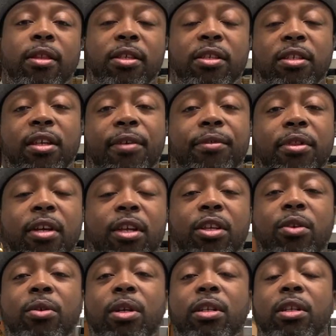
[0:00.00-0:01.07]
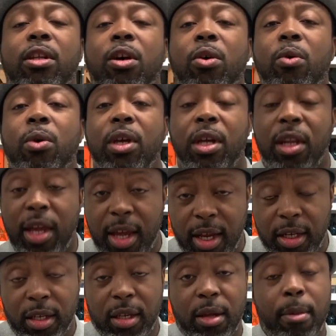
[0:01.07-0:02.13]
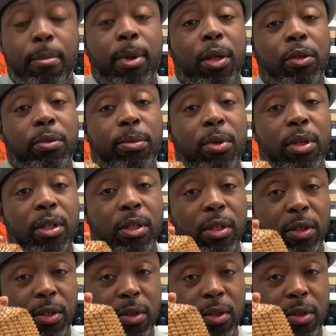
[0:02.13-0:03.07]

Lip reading: This is everything you need to know in 8 pulse points.